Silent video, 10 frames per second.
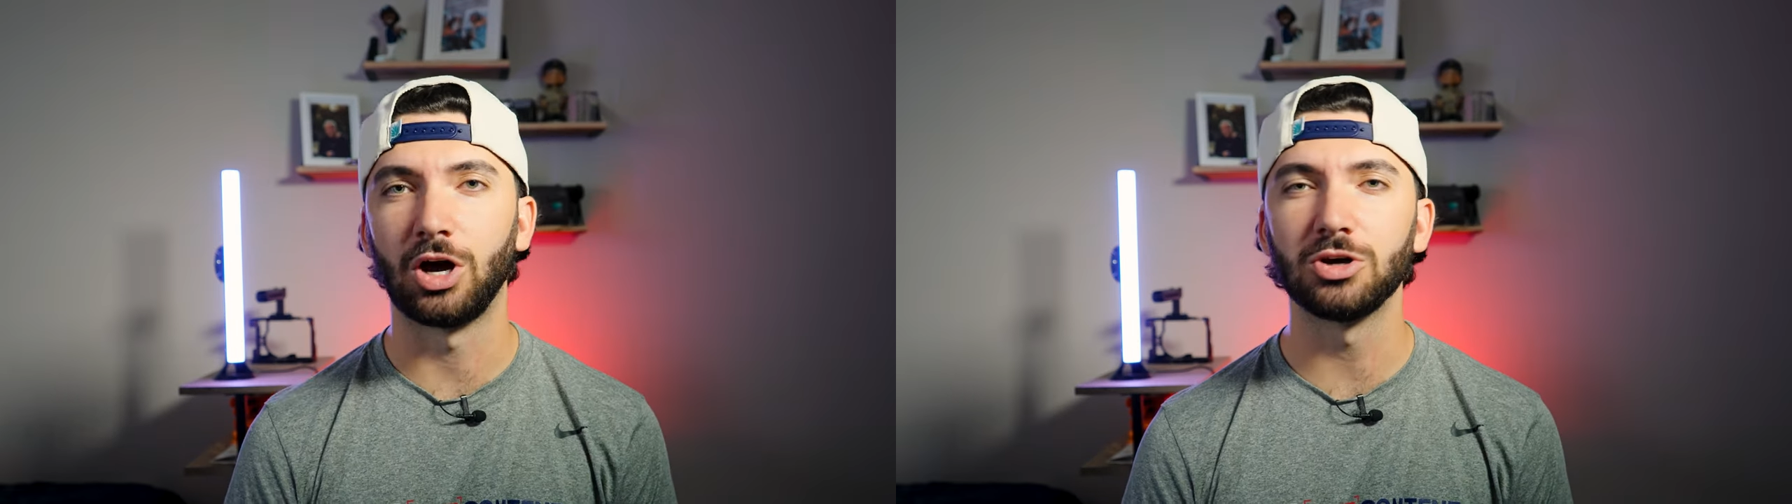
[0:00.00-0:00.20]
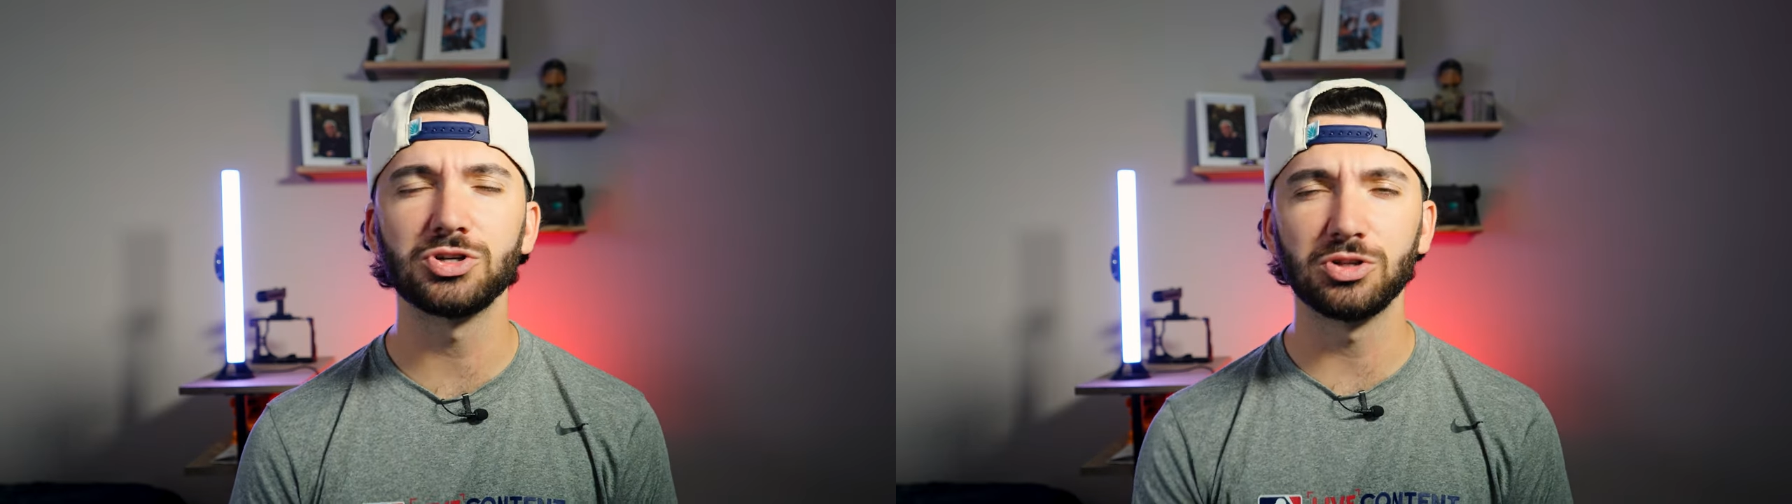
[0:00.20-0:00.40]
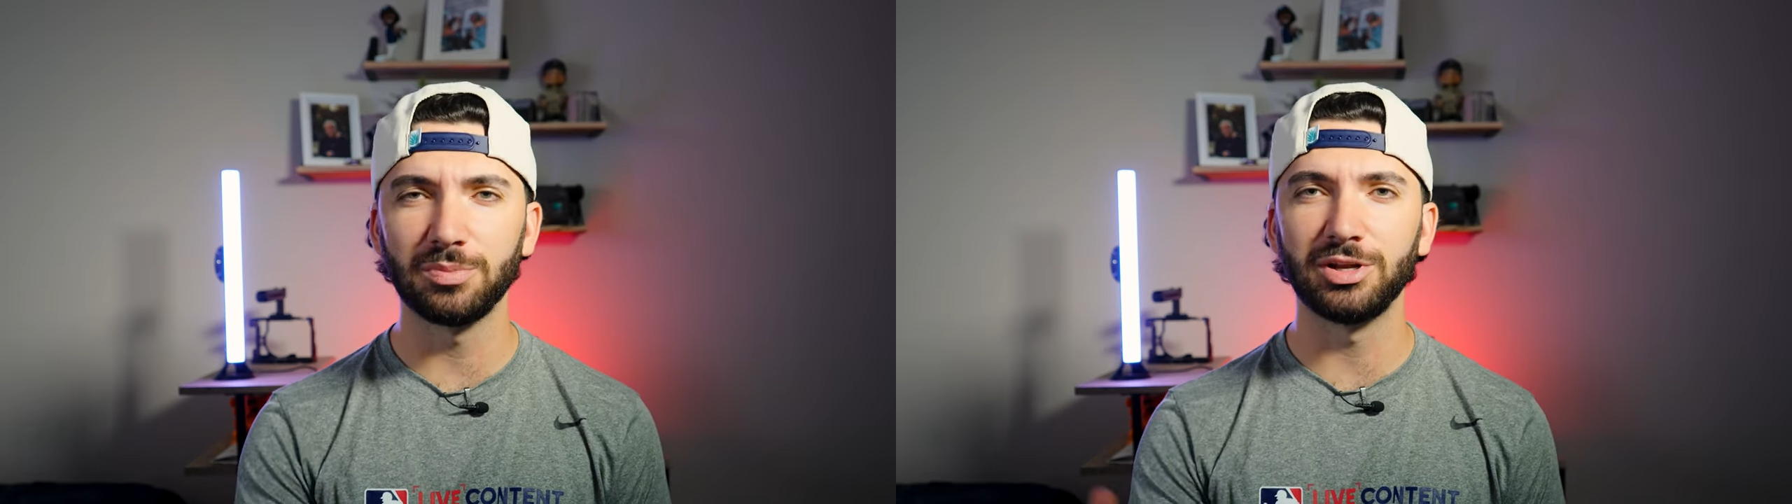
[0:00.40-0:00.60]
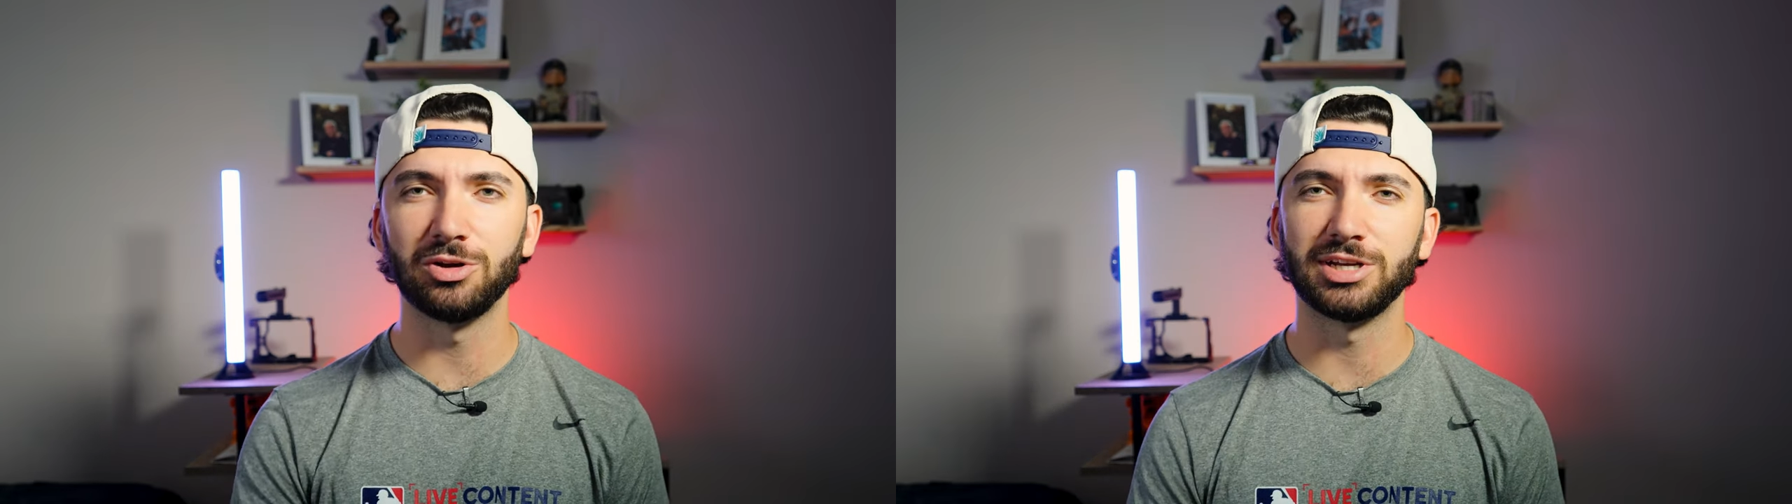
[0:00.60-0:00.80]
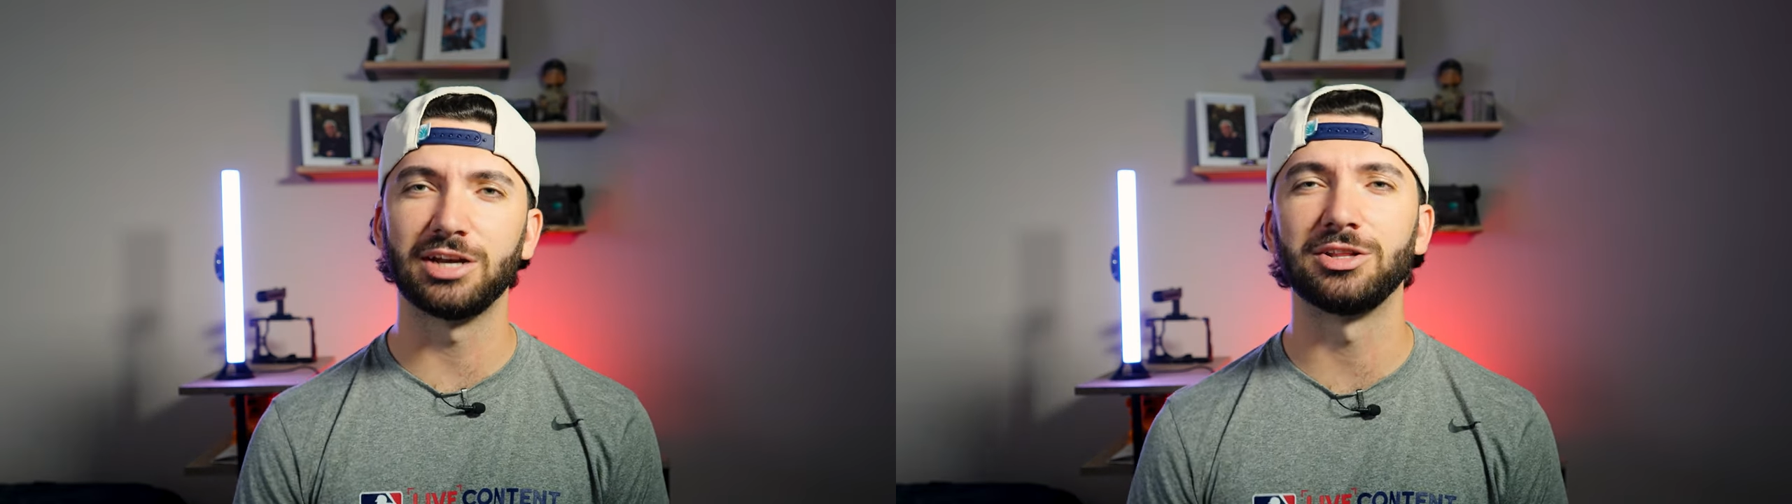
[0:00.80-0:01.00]
Also, let me
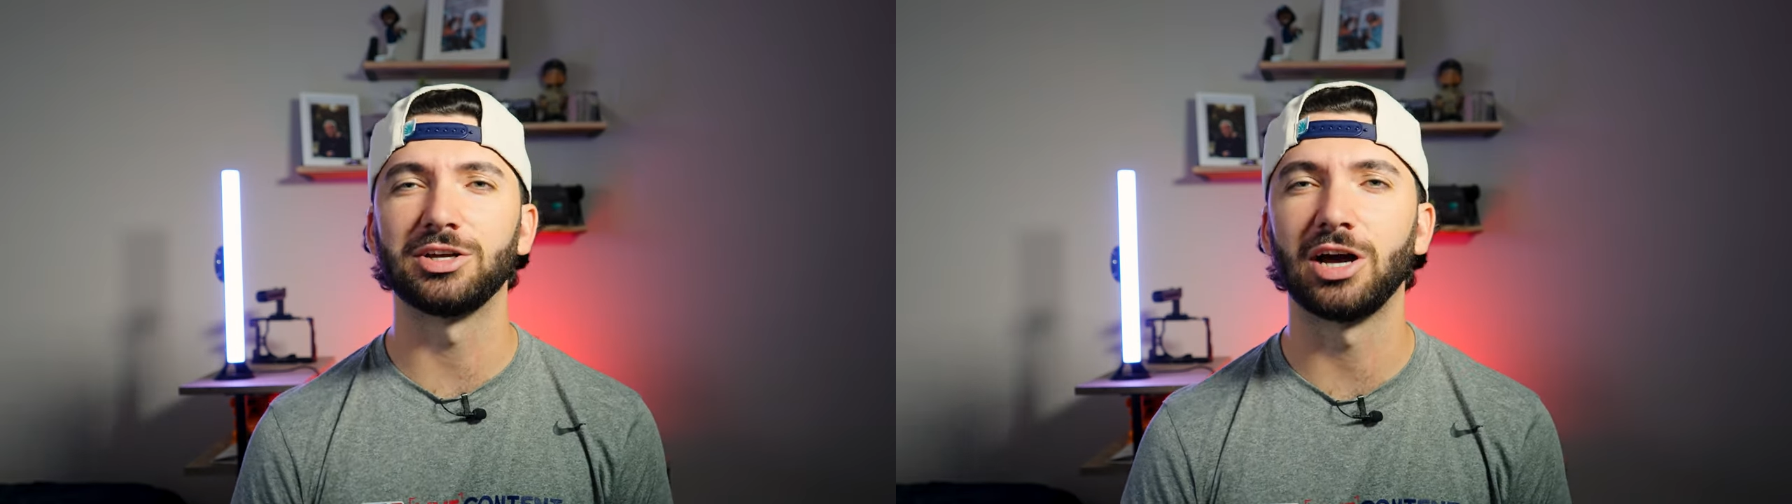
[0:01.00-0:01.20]
know down in the